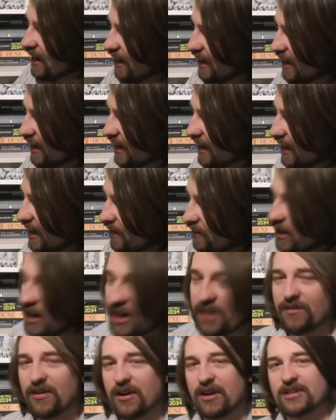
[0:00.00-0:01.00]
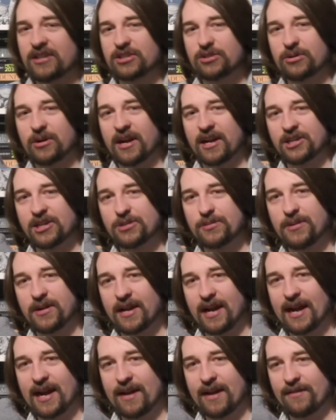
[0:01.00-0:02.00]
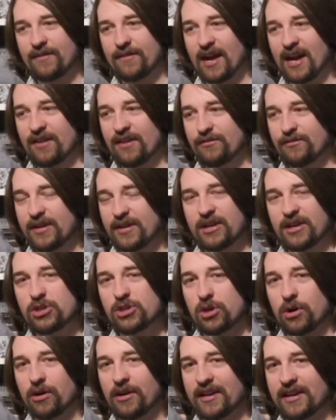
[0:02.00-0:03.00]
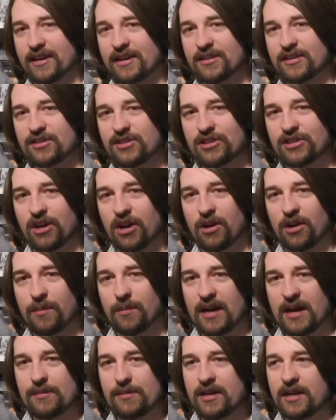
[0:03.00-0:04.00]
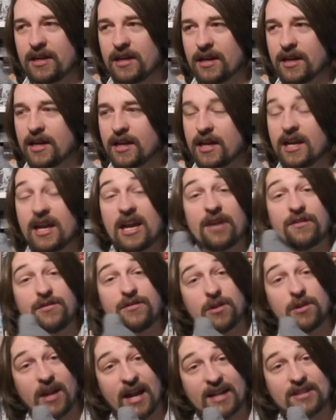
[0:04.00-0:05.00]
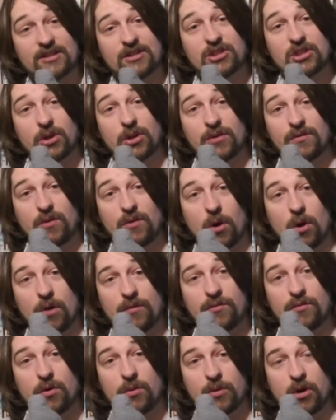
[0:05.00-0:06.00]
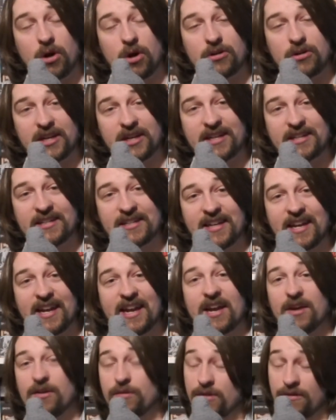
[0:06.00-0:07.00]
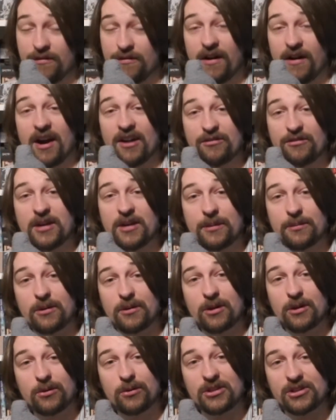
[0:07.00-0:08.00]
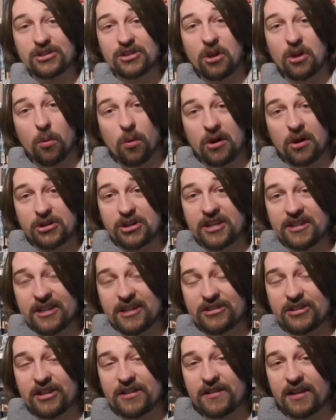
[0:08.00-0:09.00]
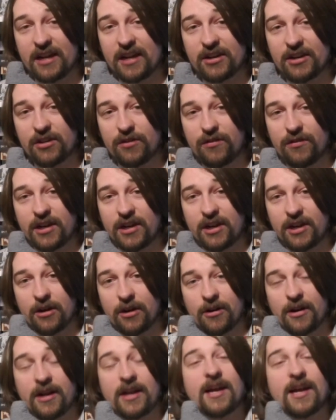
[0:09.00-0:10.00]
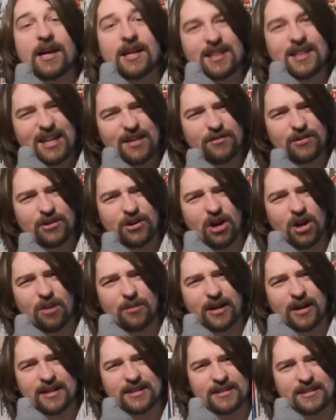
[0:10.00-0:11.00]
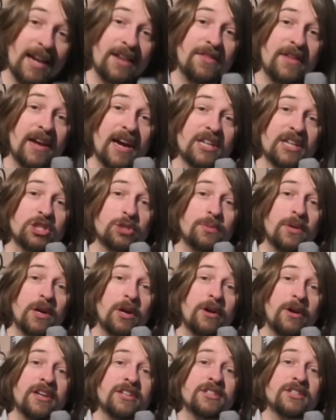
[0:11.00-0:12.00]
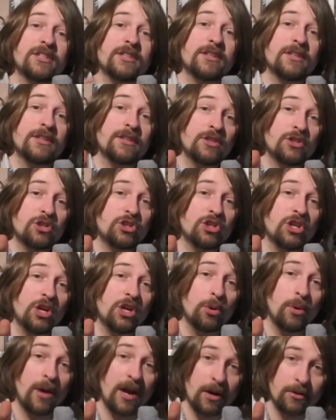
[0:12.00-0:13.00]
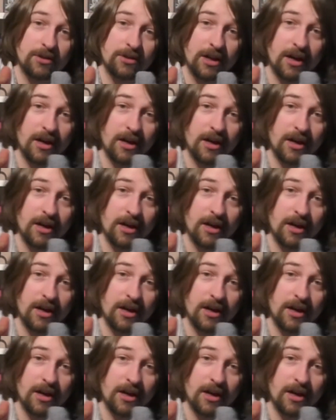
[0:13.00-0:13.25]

Uh, very, very strange, but I've I've been enjoying it. So maybe if you like this sort of long-form content, five people who are still watching this at the end of the video, leave a comment. And in that spirit, see you around,